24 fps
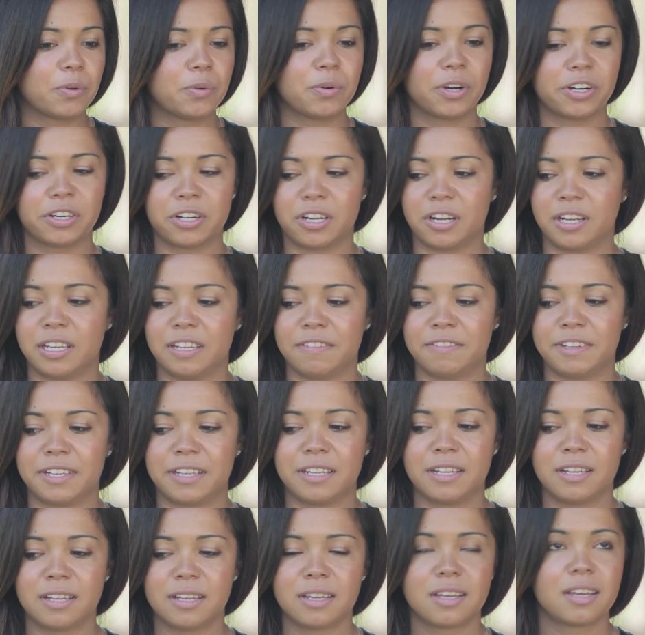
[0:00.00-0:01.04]
who are
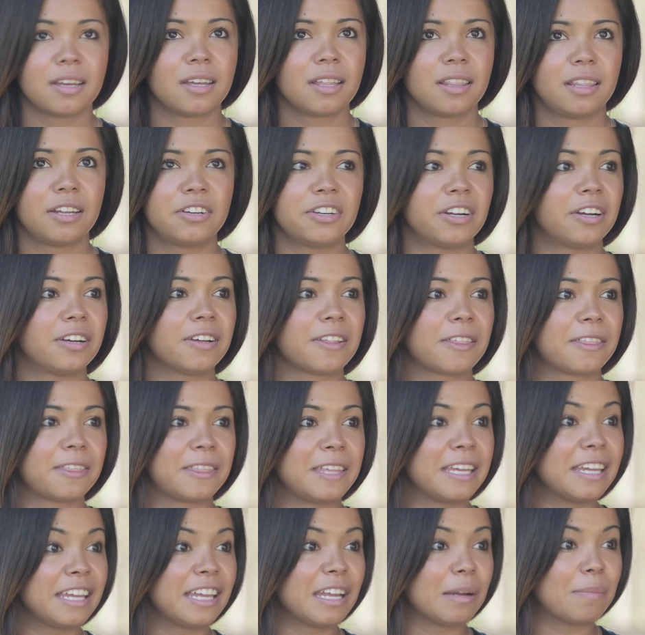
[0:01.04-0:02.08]
they're not
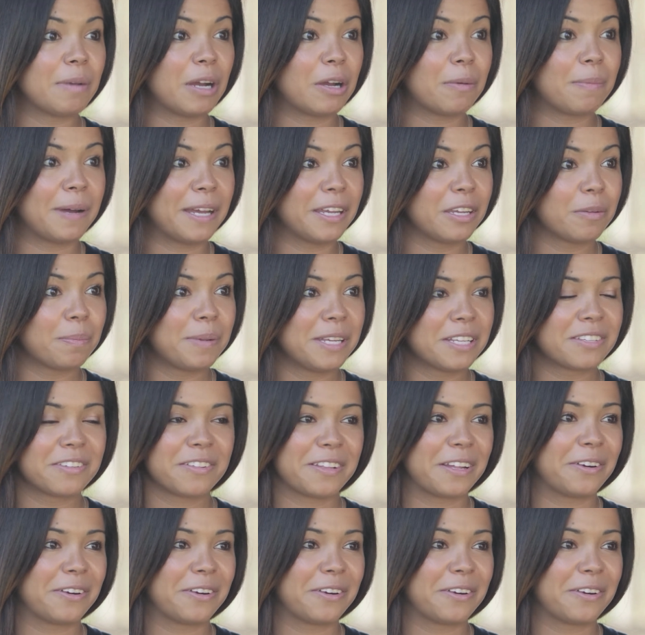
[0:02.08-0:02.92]
thinking about buying pizza, and